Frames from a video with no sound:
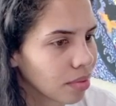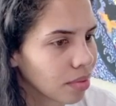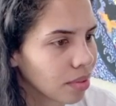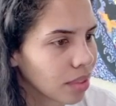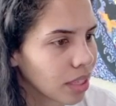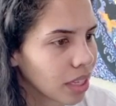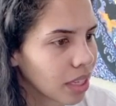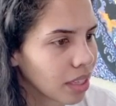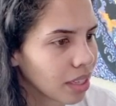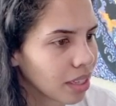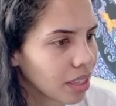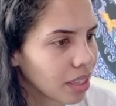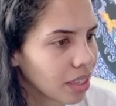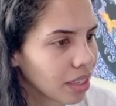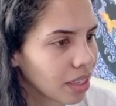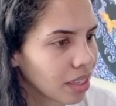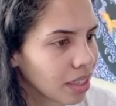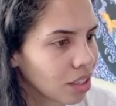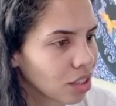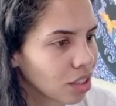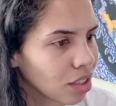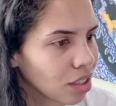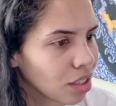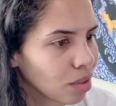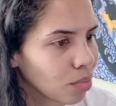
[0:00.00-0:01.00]
now the
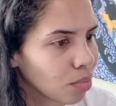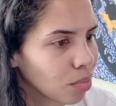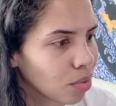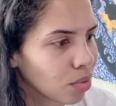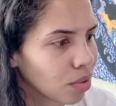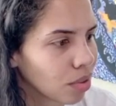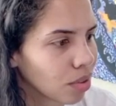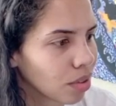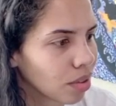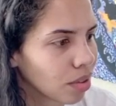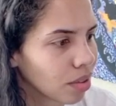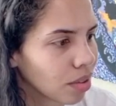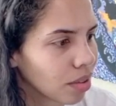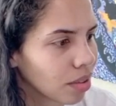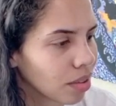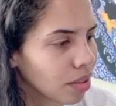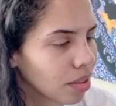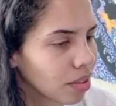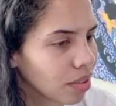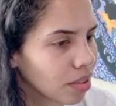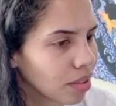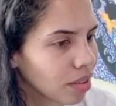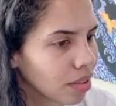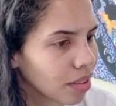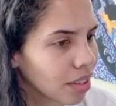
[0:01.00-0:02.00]
connection's
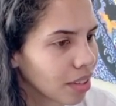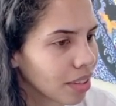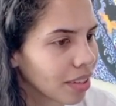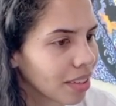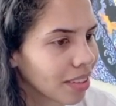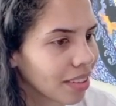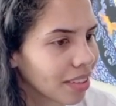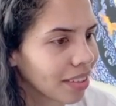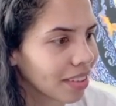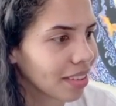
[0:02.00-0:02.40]
poor.